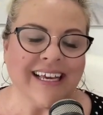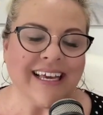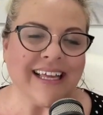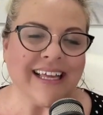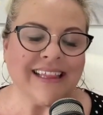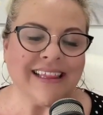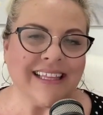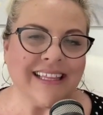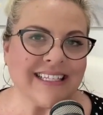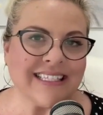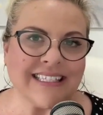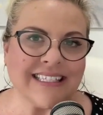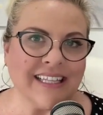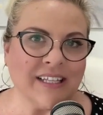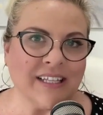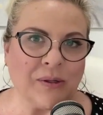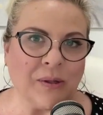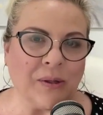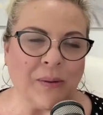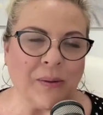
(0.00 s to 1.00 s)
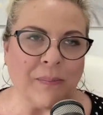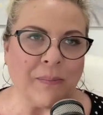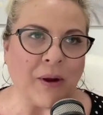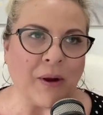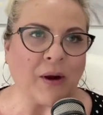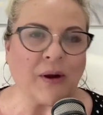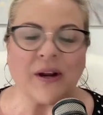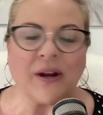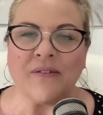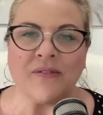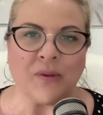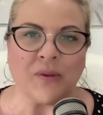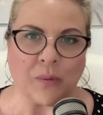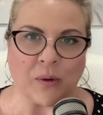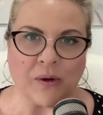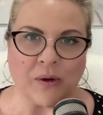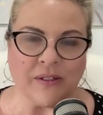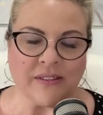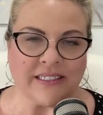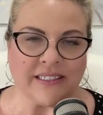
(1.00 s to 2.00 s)
in this little part of the
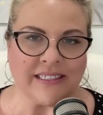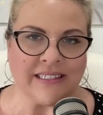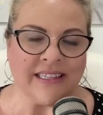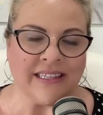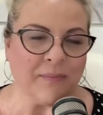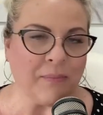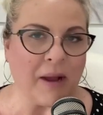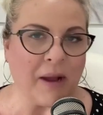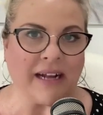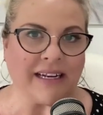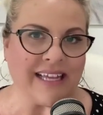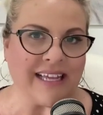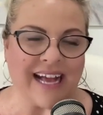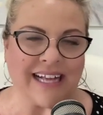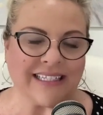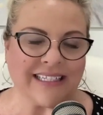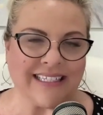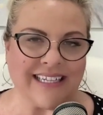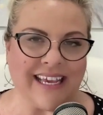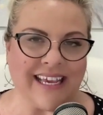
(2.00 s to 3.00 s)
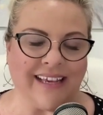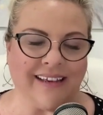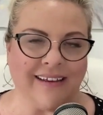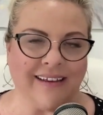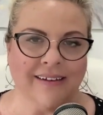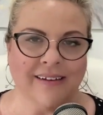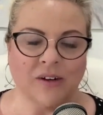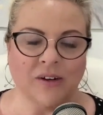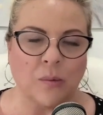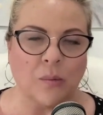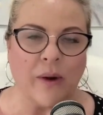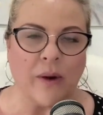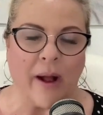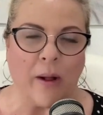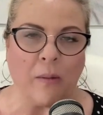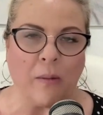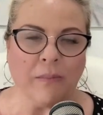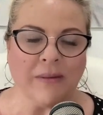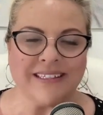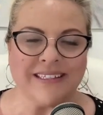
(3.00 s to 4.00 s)
world in the podcasting
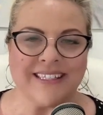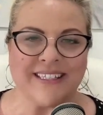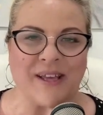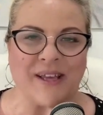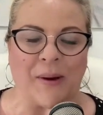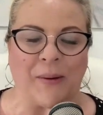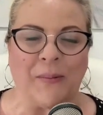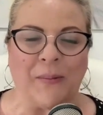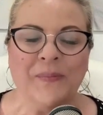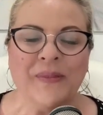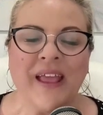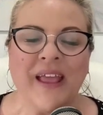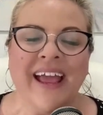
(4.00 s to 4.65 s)
realm. So